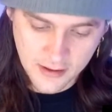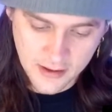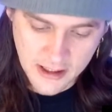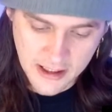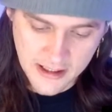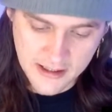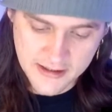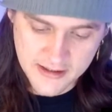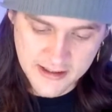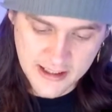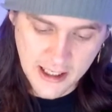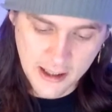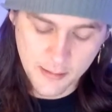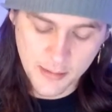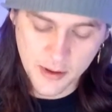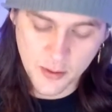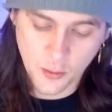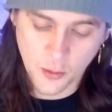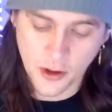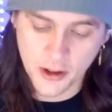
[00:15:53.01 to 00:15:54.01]
It's now
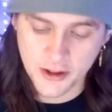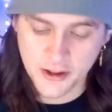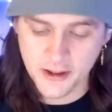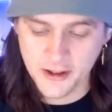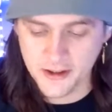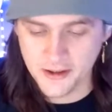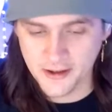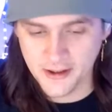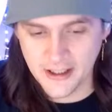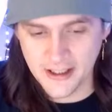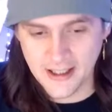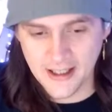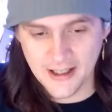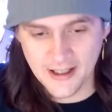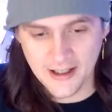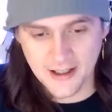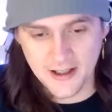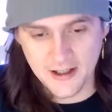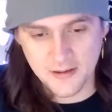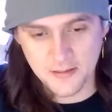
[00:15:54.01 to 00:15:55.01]
been 1 year and
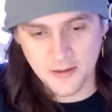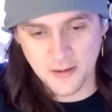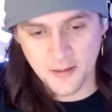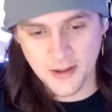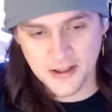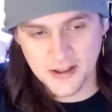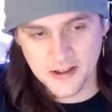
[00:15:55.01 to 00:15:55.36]
I'm going to make